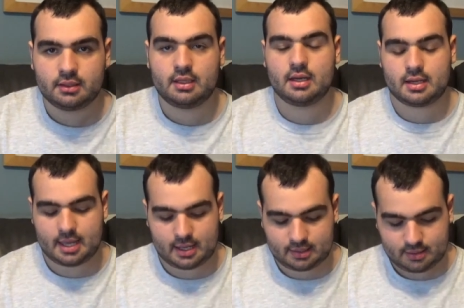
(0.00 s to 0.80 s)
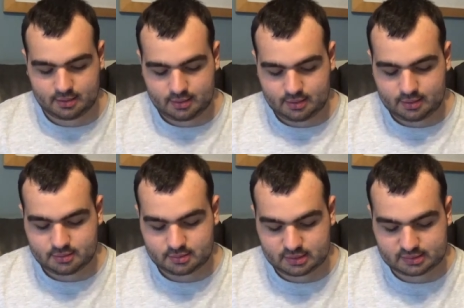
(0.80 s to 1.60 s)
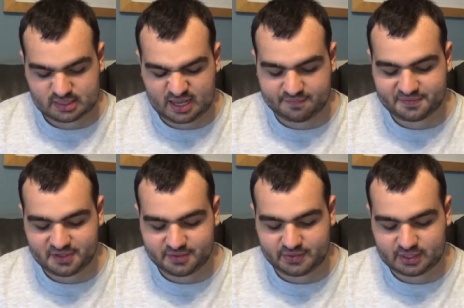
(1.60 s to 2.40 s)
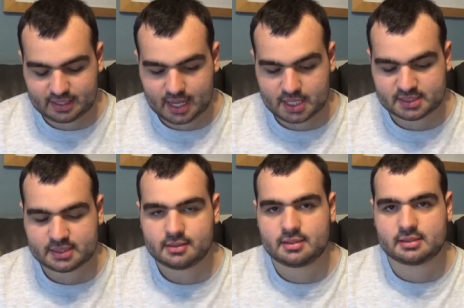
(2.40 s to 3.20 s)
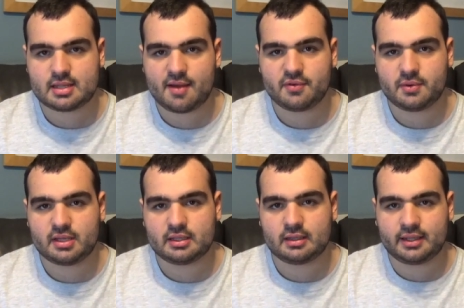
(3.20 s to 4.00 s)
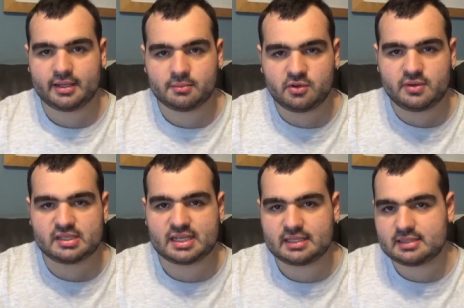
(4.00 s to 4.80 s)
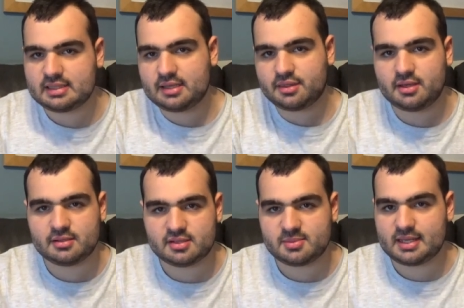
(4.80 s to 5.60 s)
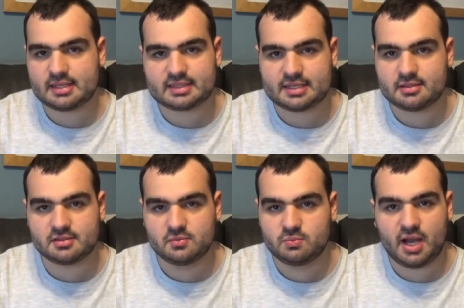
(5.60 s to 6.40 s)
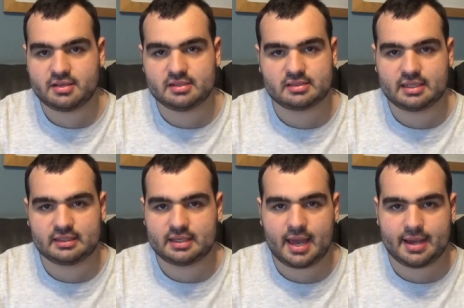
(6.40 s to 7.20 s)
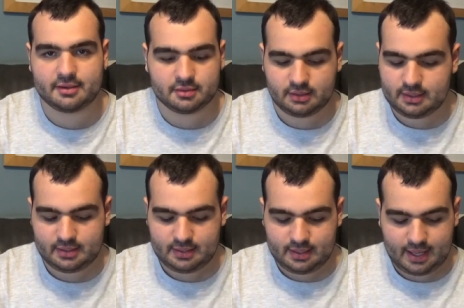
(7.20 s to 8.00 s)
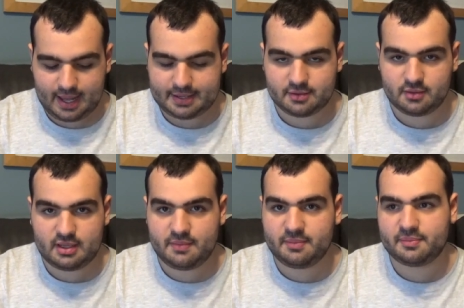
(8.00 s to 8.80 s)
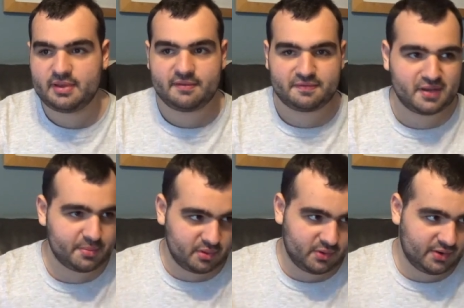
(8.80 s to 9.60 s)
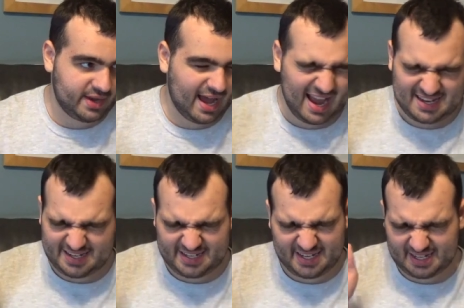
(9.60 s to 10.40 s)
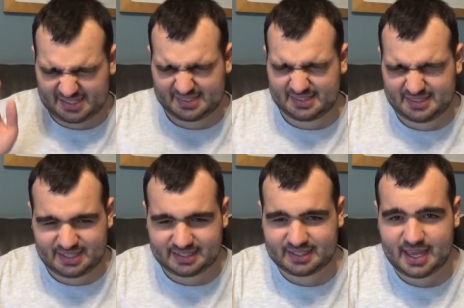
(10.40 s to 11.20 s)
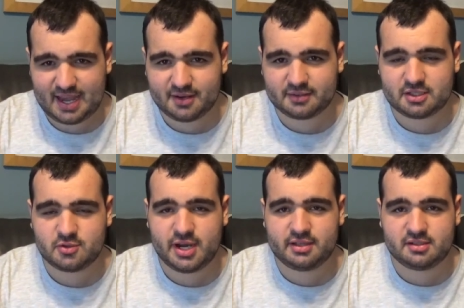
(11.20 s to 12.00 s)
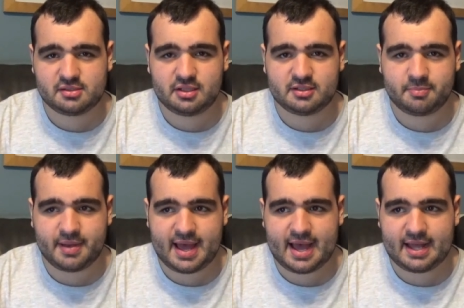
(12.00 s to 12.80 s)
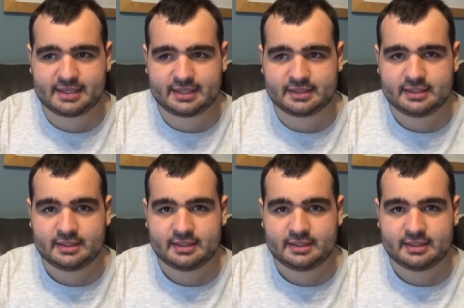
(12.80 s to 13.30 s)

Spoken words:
Okay. Shazam Fury of the Gods. This is definitely one of the later movies I didn't see in theaters because I just didn't care. Even in February, I just didn't care. The trailers looked bad and,